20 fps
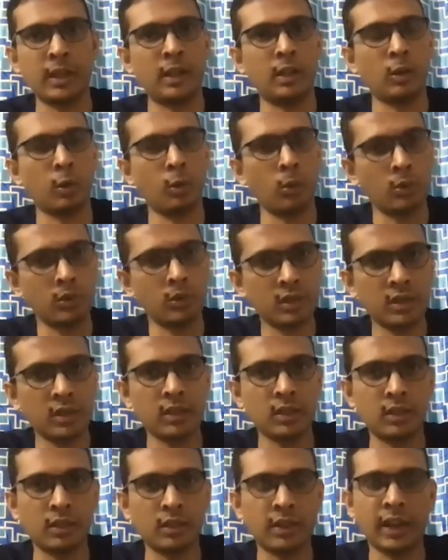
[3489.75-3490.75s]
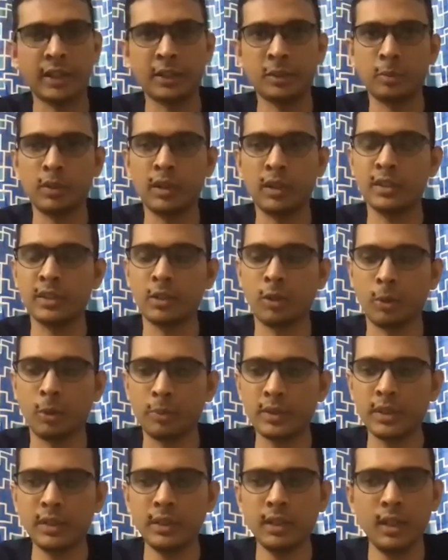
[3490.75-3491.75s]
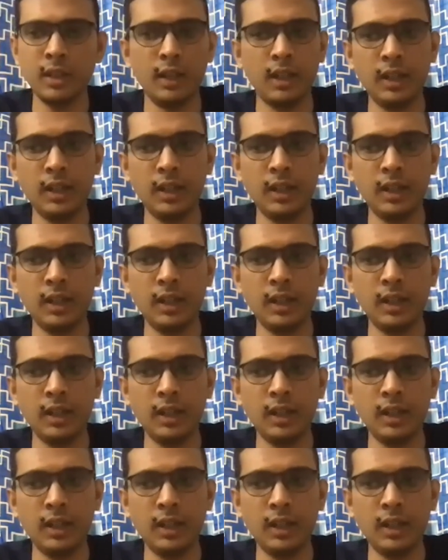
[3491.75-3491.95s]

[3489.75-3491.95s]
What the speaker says: closed transportation option.